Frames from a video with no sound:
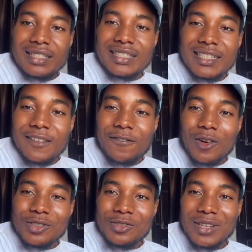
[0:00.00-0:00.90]
The
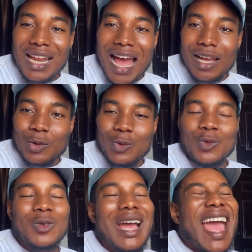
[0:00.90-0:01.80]
first trade I
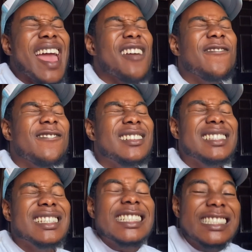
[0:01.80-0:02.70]
took,
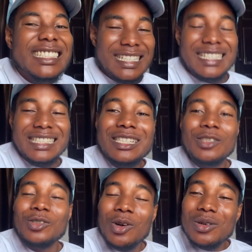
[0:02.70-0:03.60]
everything changed
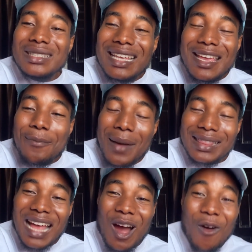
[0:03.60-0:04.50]
in just a
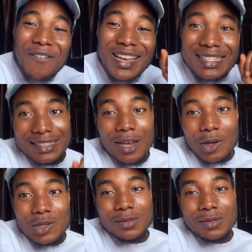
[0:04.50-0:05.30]
matter of a second.